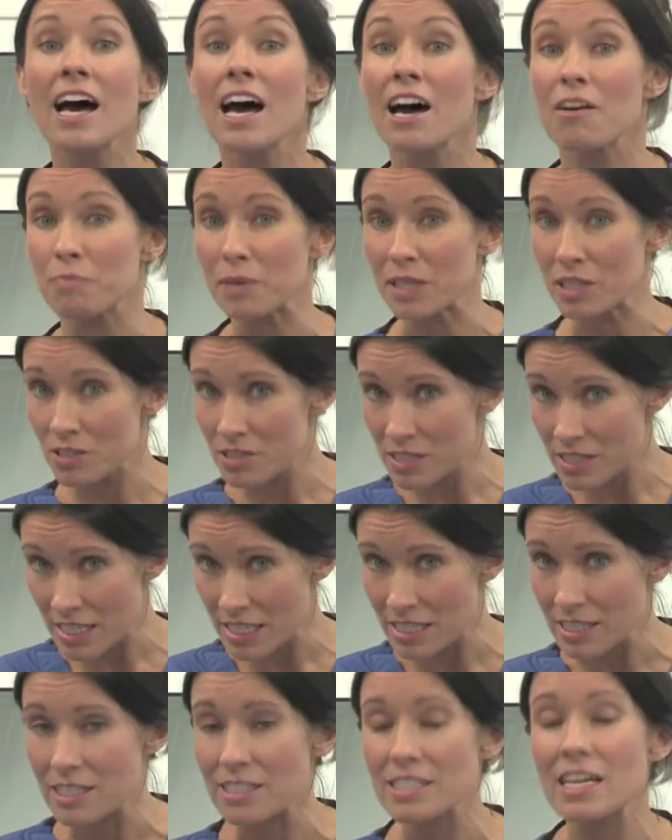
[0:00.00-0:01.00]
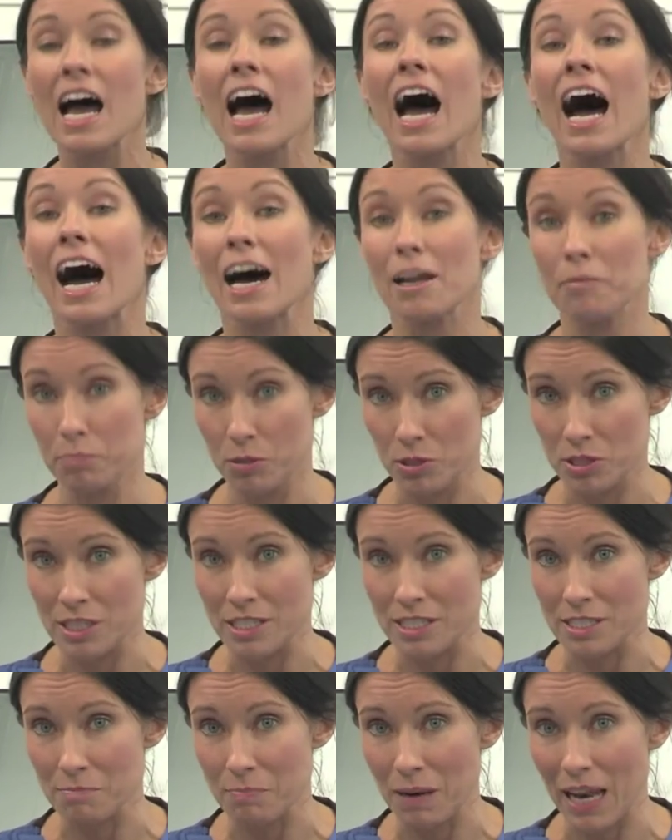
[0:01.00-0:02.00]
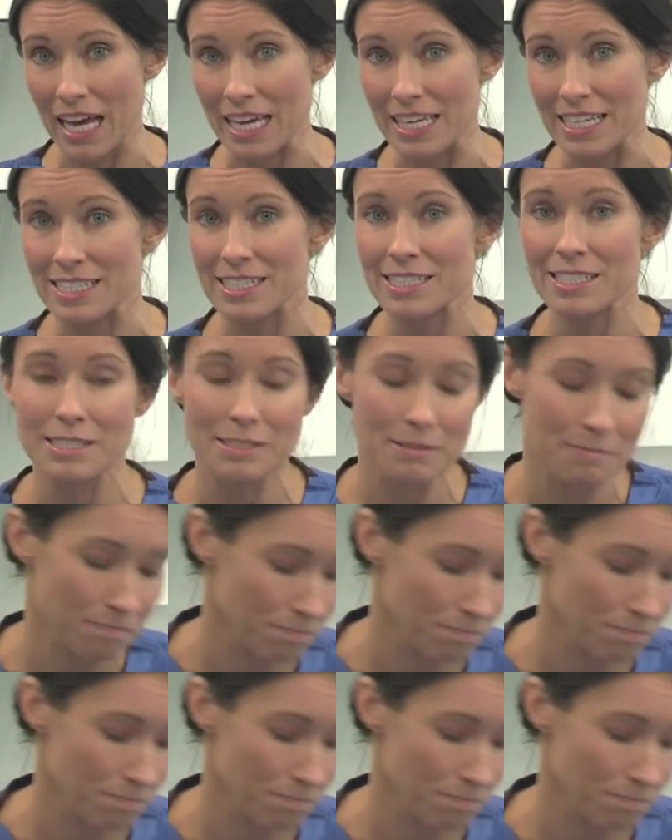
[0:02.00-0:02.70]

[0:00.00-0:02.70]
have been considered and put into place.